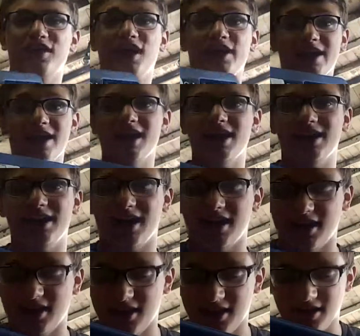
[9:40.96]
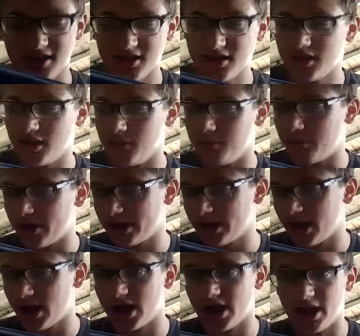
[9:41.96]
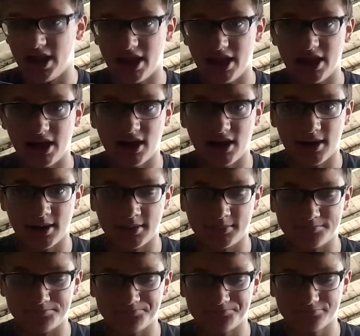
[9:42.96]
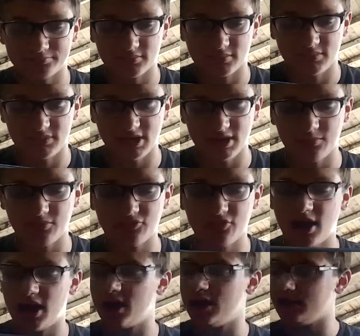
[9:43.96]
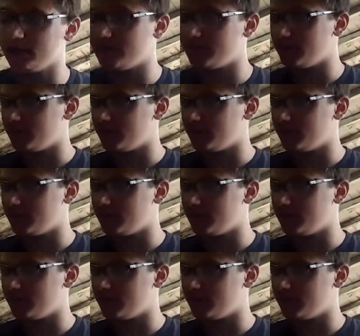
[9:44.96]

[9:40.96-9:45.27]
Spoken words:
again. But I got a deep drive